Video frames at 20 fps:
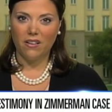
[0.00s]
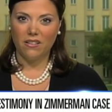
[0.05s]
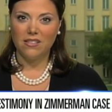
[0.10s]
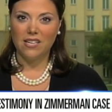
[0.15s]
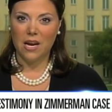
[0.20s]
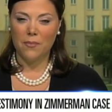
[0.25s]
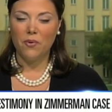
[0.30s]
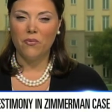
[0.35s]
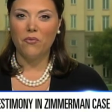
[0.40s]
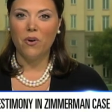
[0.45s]

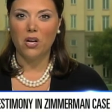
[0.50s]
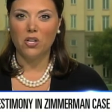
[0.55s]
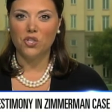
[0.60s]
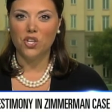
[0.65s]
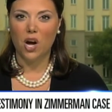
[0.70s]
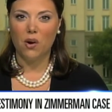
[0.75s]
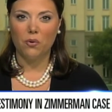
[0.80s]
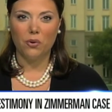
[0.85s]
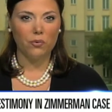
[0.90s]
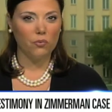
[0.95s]
type of
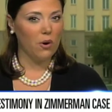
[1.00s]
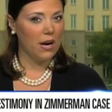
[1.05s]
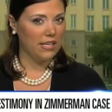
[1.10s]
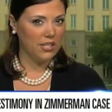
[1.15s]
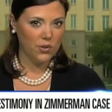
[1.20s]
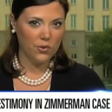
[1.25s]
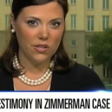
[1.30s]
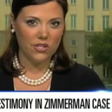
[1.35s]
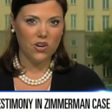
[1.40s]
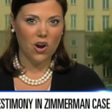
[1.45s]
gunshot wound right
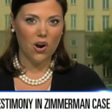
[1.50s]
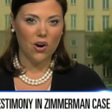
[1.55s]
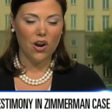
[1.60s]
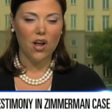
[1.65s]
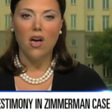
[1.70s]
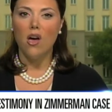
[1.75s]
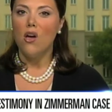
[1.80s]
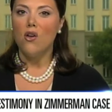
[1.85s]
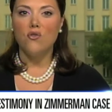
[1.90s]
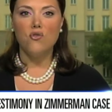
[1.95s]
to his heart,
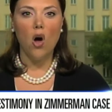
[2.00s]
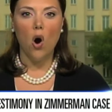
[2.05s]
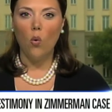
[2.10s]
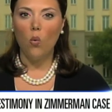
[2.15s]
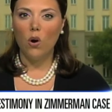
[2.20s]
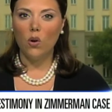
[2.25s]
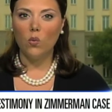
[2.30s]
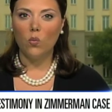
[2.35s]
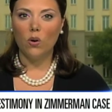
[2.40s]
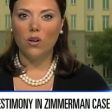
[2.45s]
no
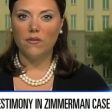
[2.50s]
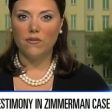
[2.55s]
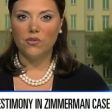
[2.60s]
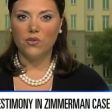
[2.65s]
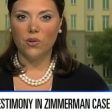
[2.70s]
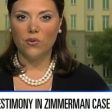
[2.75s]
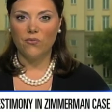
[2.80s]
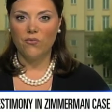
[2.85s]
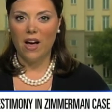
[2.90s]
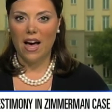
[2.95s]
one would have
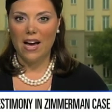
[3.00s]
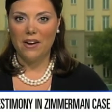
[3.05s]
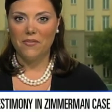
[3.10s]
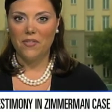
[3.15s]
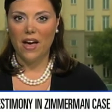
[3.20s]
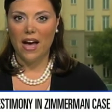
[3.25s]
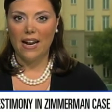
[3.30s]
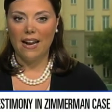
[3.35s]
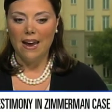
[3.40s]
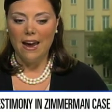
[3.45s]
survived
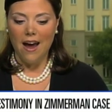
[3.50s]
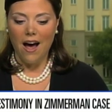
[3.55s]
that.